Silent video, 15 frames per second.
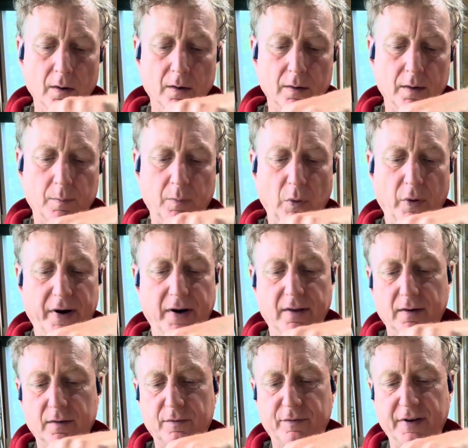The point of
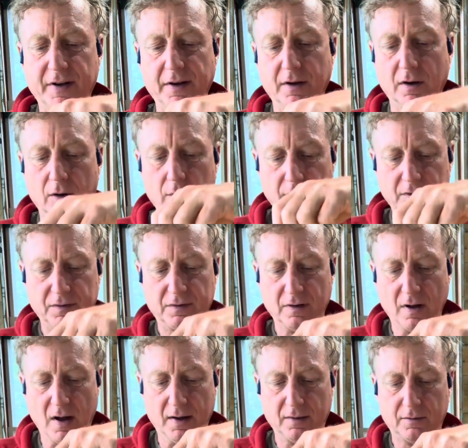this video is
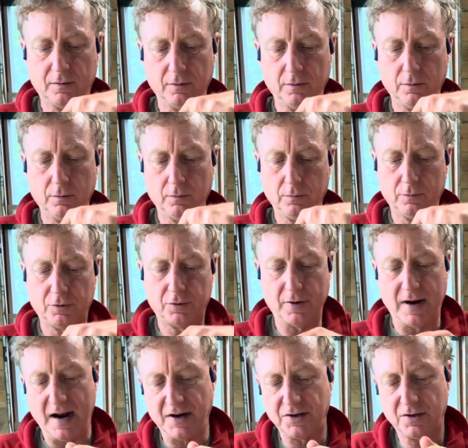not to
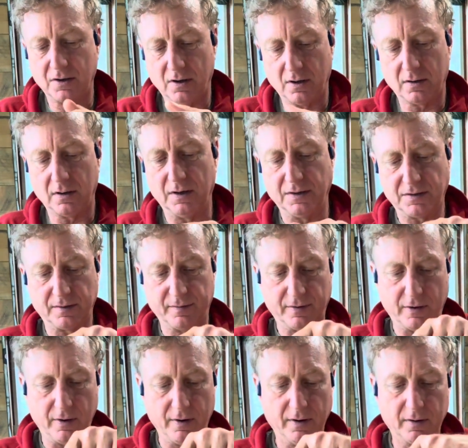trash talk
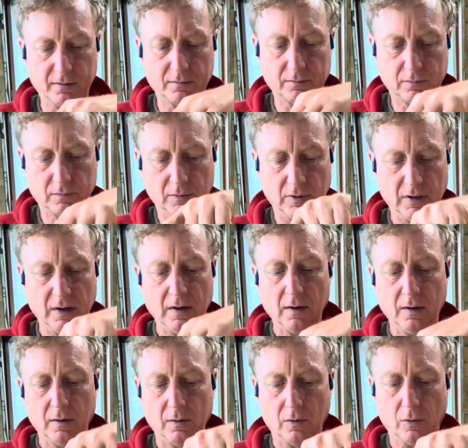Husqvarna
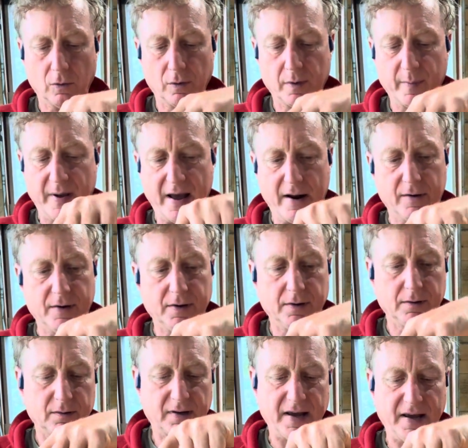or the battery
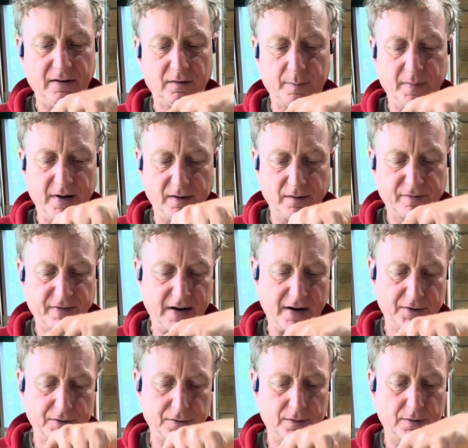case
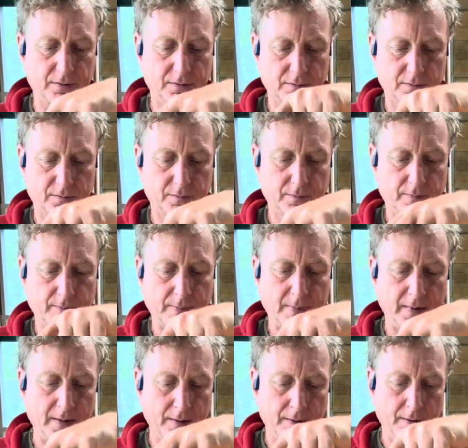manufacturer.
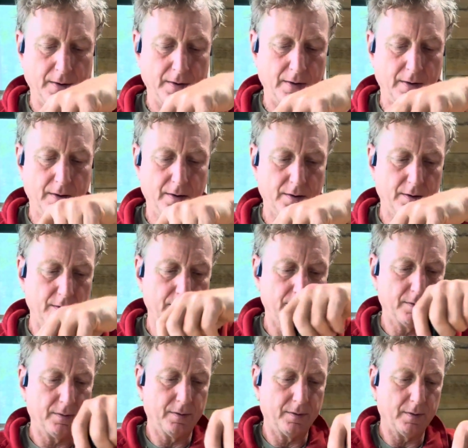
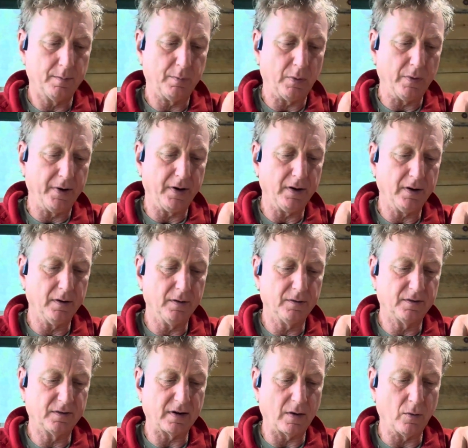The point
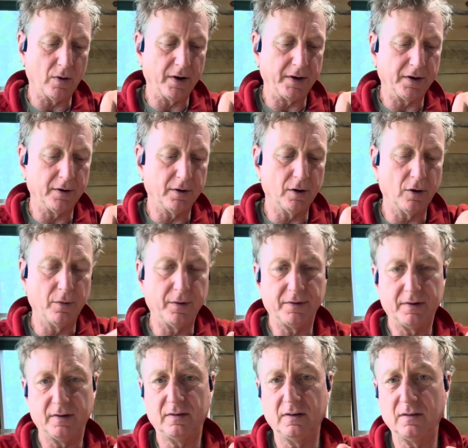is I want you to know that
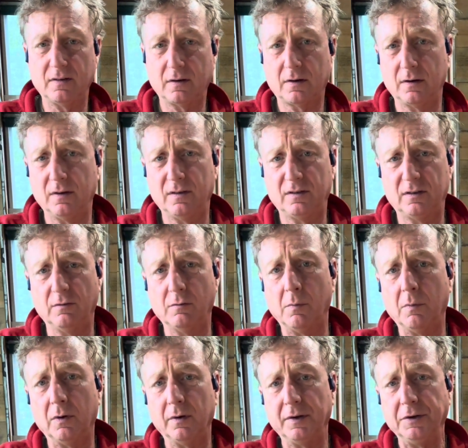this is a
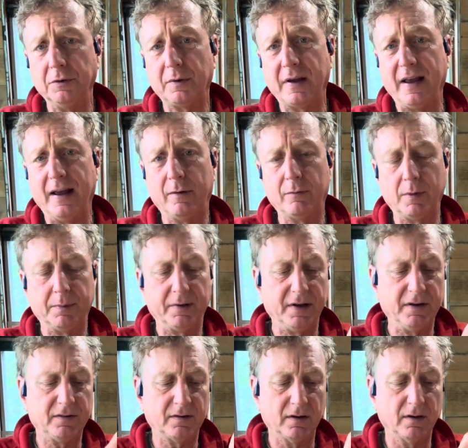consumable and you can
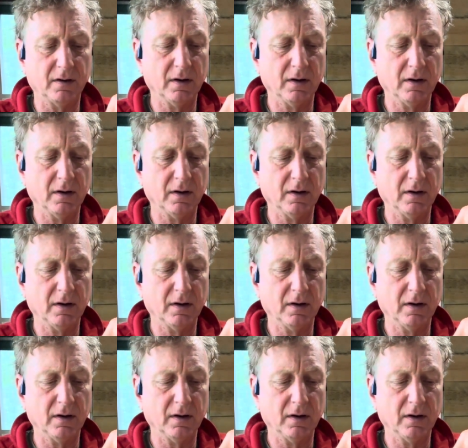replace it.